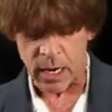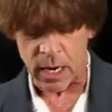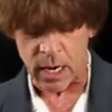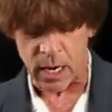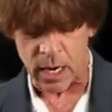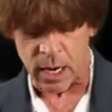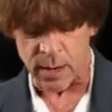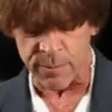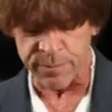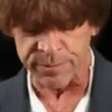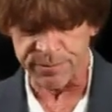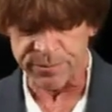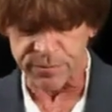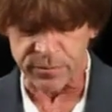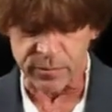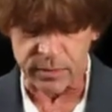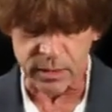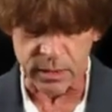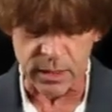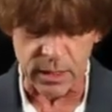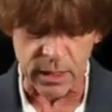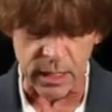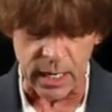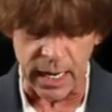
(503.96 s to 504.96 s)

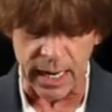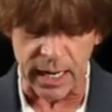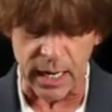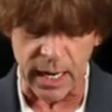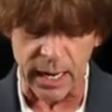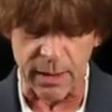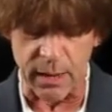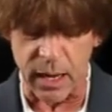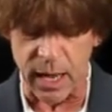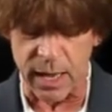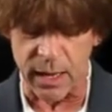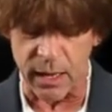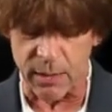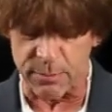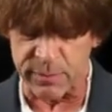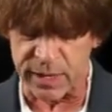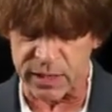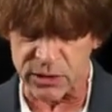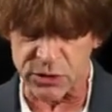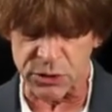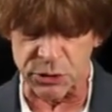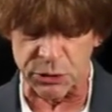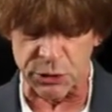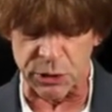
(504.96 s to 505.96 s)
I
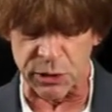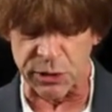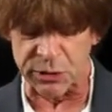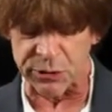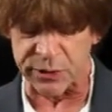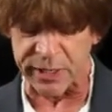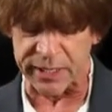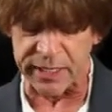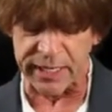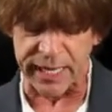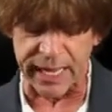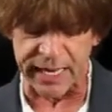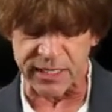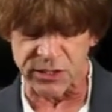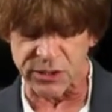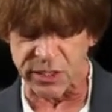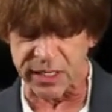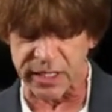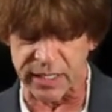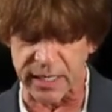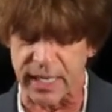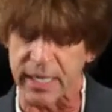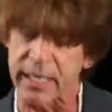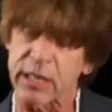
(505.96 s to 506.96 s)
mentioned earlier,
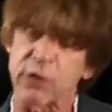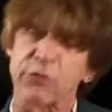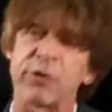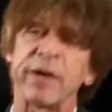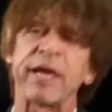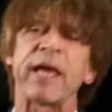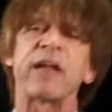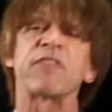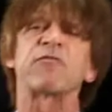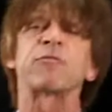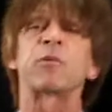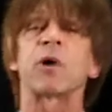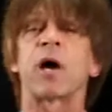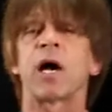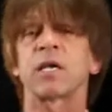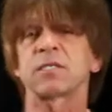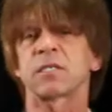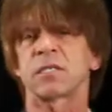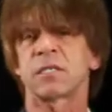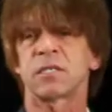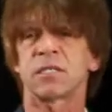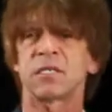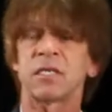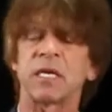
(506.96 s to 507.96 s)
engaging in any creative
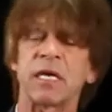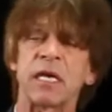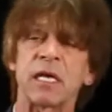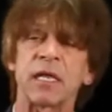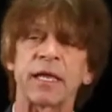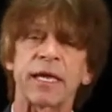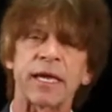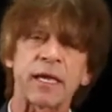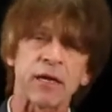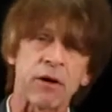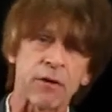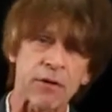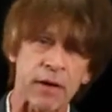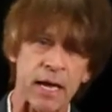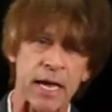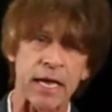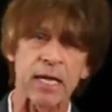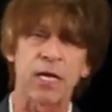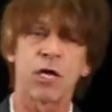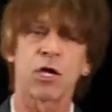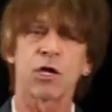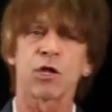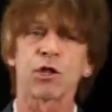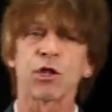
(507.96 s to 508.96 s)
process is healing.
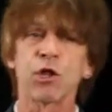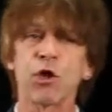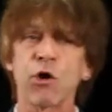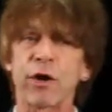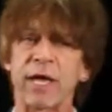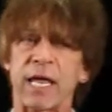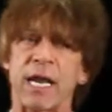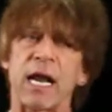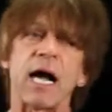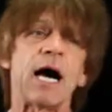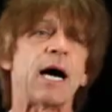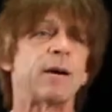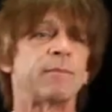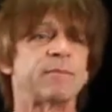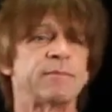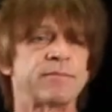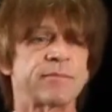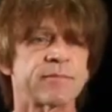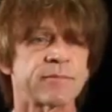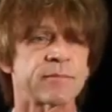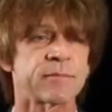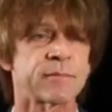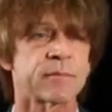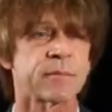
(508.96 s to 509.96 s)
Okay, look it up.
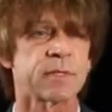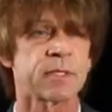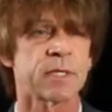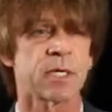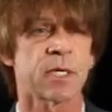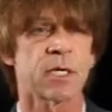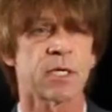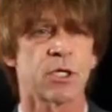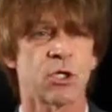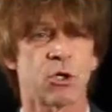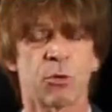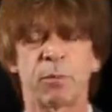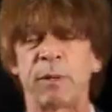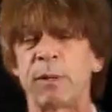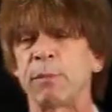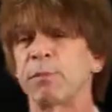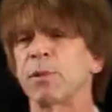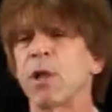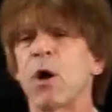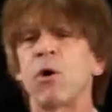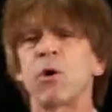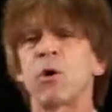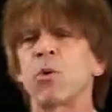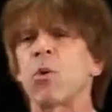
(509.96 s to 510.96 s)
You'll be
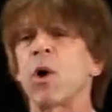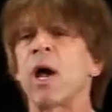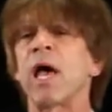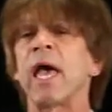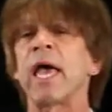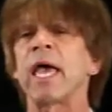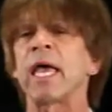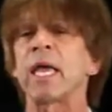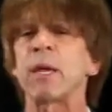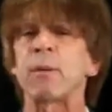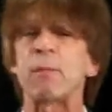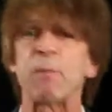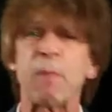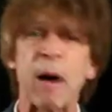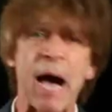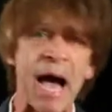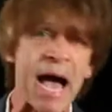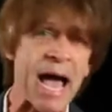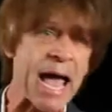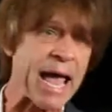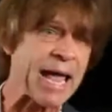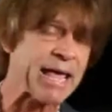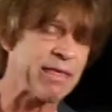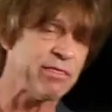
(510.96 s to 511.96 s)
blown away
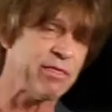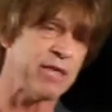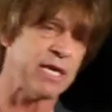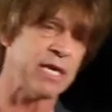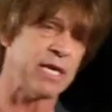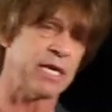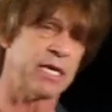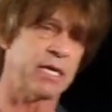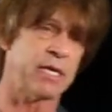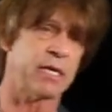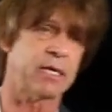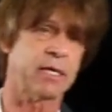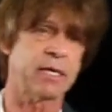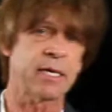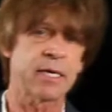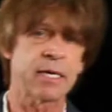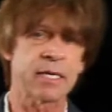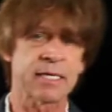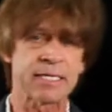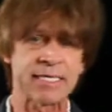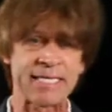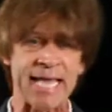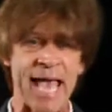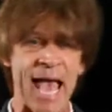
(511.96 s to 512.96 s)
by the
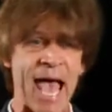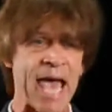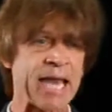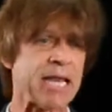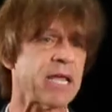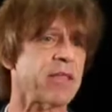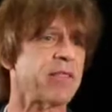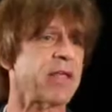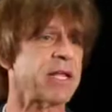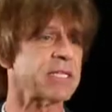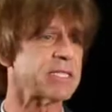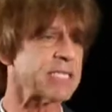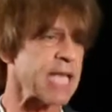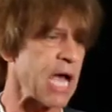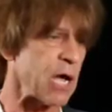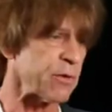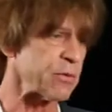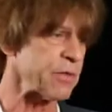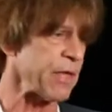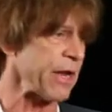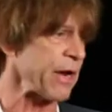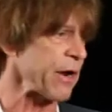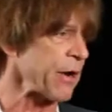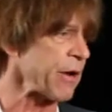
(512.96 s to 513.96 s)
data that's
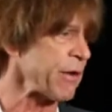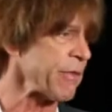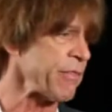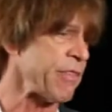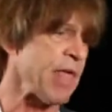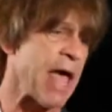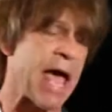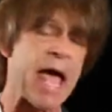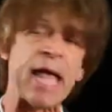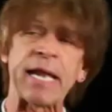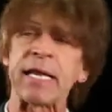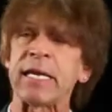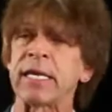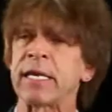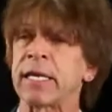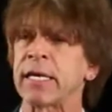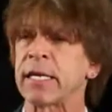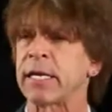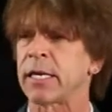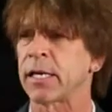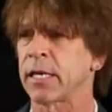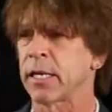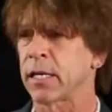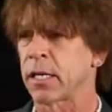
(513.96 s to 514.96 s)
out there that
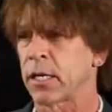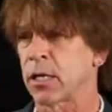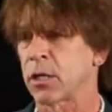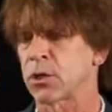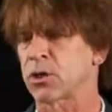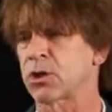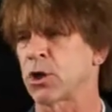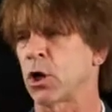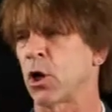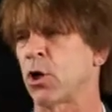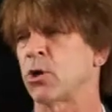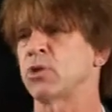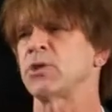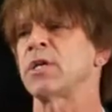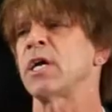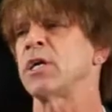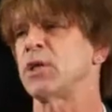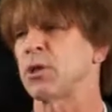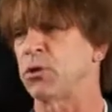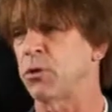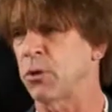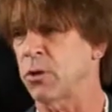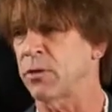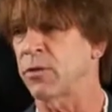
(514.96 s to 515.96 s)
shows
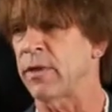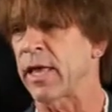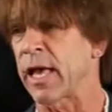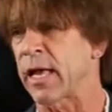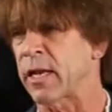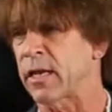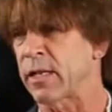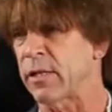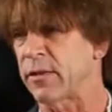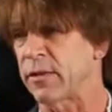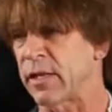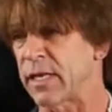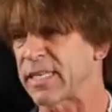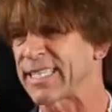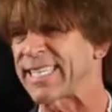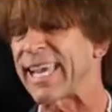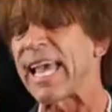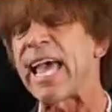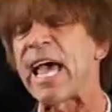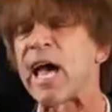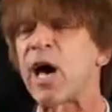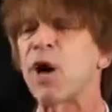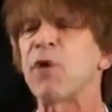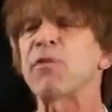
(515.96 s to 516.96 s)
that it's
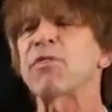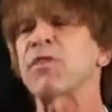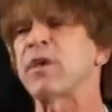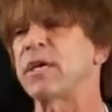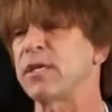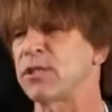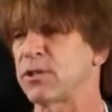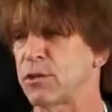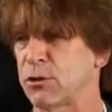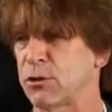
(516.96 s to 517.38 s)
healthy